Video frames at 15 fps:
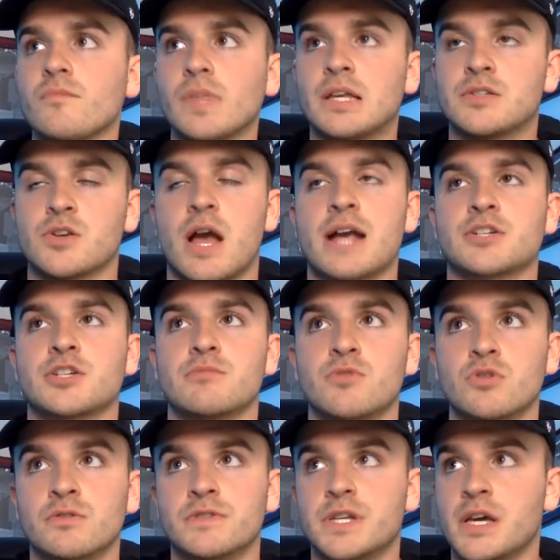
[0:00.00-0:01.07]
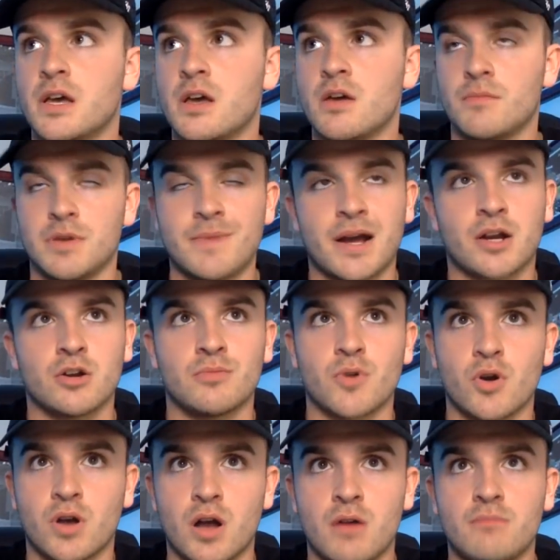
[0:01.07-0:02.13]
So I actually moved. Me and my girl
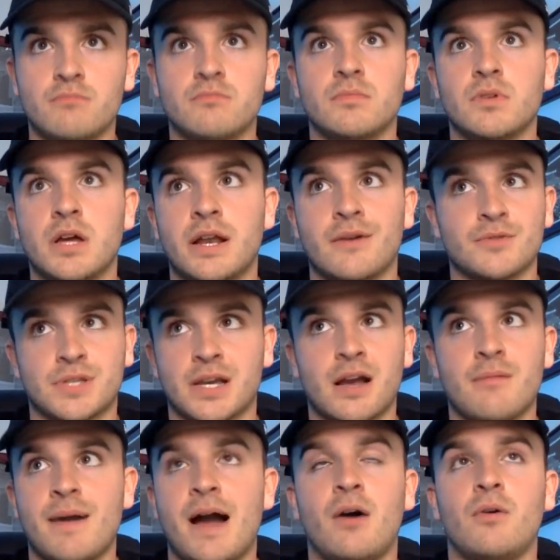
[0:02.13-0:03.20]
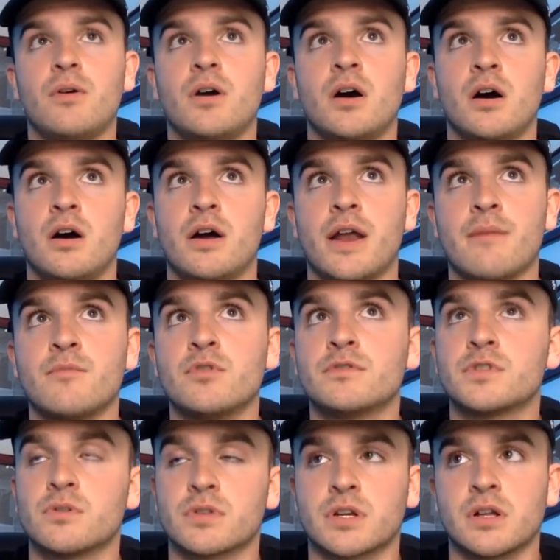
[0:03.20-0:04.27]
broke up and I was like, I'm out. And I moved
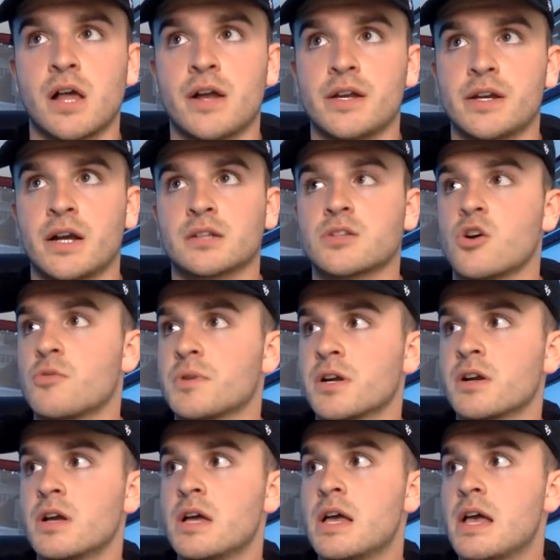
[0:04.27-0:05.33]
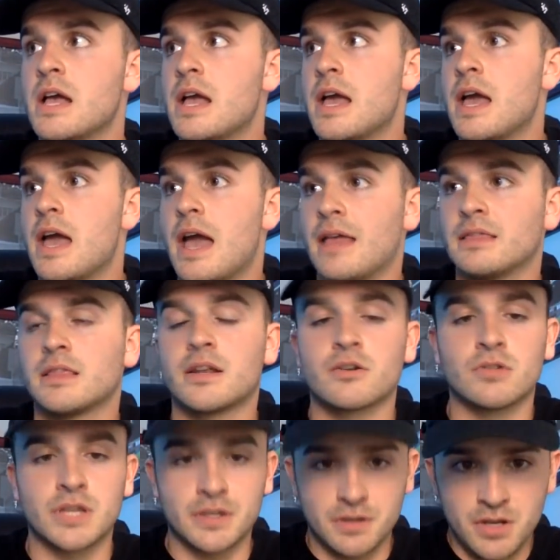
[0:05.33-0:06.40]
to North Carolina in October. And
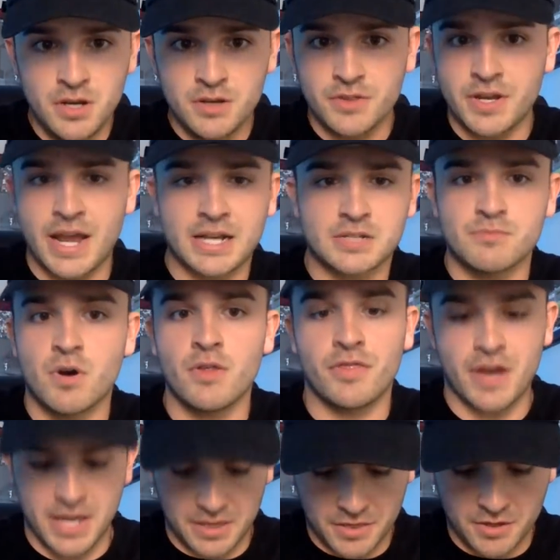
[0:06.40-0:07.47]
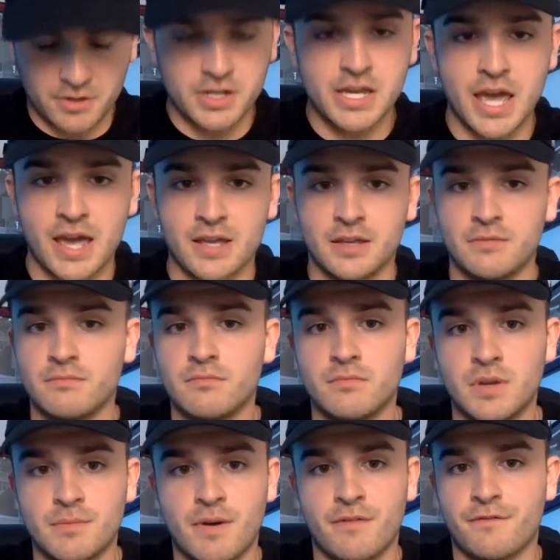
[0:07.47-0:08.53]
literally the next month I hit 30K
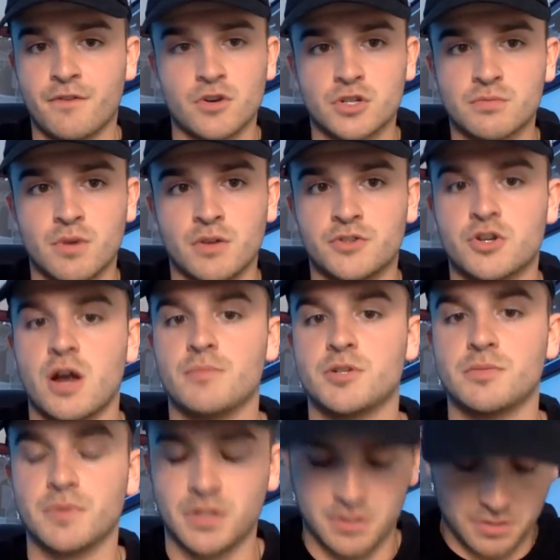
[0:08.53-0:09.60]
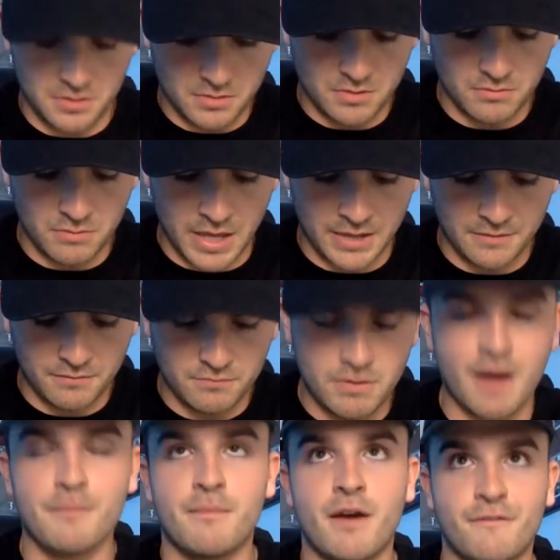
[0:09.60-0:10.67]
in my first month drop shipping. Like
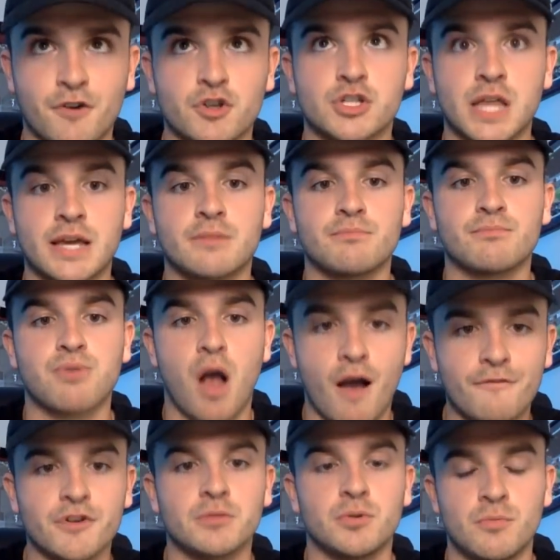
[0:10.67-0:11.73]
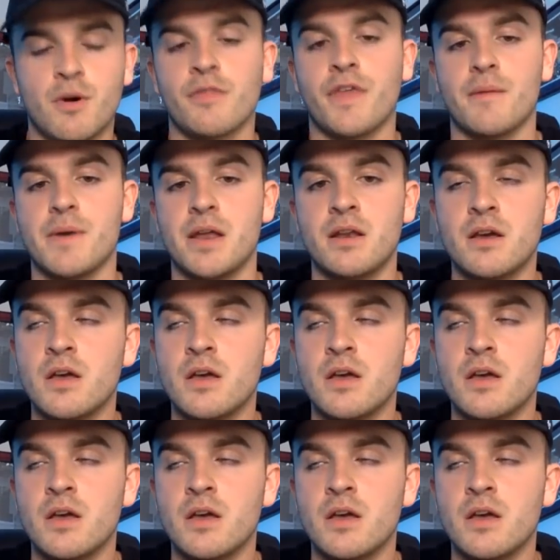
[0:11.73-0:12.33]
not my first like profitable month I'm in.